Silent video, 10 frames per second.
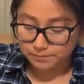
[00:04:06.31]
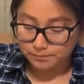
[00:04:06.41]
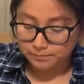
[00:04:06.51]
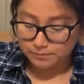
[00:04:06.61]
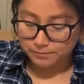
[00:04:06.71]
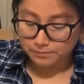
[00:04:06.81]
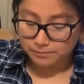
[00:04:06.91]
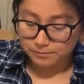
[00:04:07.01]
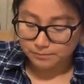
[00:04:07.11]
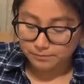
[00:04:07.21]

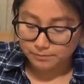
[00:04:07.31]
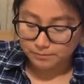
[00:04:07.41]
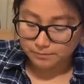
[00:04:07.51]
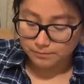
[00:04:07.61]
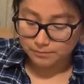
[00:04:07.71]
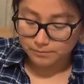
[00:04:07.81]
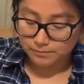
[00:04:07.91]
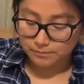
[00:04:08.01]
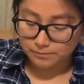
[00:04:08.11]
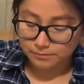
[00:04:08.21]

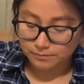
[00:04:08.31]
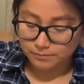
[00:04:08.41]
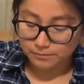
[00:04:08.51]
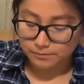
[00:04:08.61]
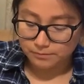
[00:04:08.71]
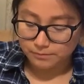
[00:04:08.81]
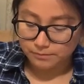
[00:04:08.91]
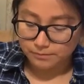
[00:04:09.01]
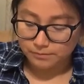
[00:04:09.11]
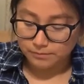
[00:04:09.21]

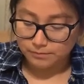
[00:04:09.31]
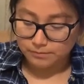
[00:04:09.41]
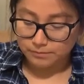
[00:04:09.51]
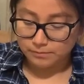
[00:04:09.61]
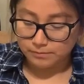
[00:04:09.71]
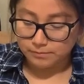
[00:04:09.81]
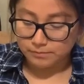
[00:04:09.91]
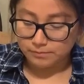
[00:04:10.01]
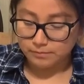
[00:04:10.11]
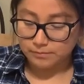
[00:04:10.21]

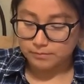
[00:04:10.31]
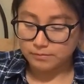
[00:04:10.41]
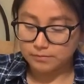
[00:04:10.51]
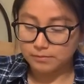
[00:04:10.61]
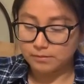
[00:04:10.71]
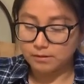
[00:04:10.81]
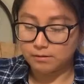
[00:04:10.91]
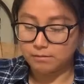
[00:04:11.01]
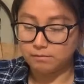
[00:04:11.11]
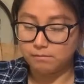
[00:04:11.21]

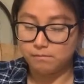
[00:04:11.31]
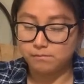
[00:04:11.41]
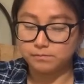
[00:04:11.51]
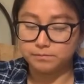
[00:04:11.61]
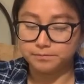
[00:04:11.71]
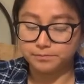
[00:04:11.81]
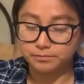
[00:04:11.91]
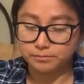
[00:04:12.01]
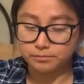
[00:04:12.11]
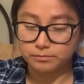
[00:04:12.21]

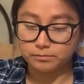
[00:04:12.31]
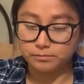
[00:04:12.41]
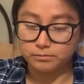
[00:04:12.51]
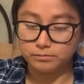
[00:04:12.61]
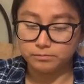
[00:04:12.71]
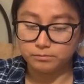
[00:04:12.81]
(silence)